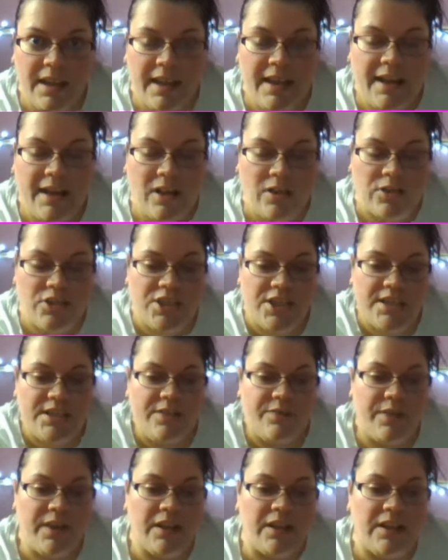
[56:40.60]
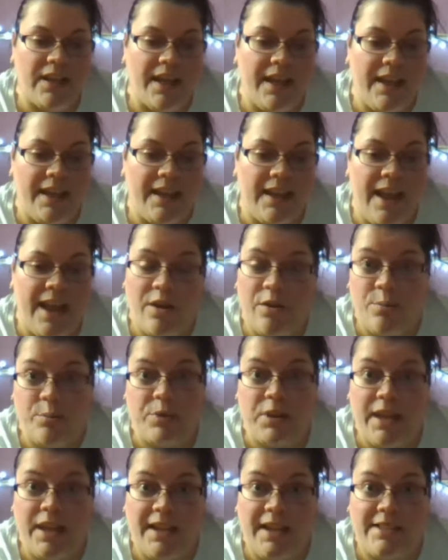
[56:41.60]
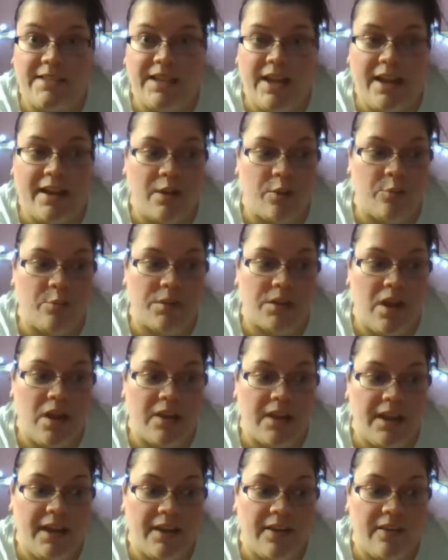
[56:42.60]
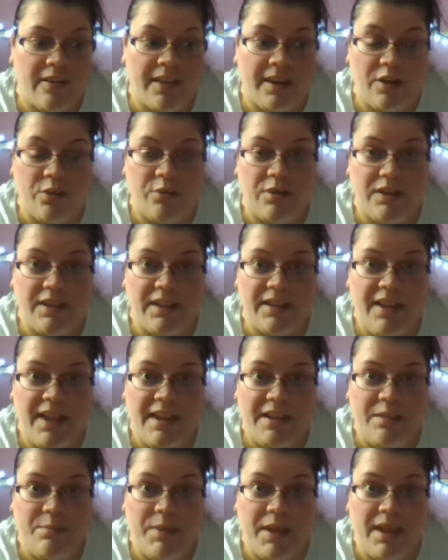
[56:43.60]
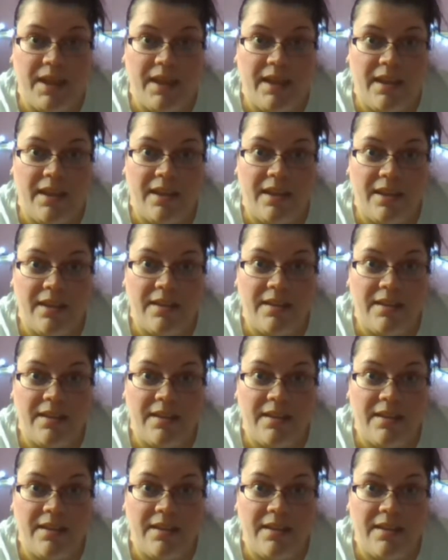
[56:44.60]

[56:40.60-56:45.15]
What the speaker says: And I'll just feel like out of place. I don't belong here. They don't really like me.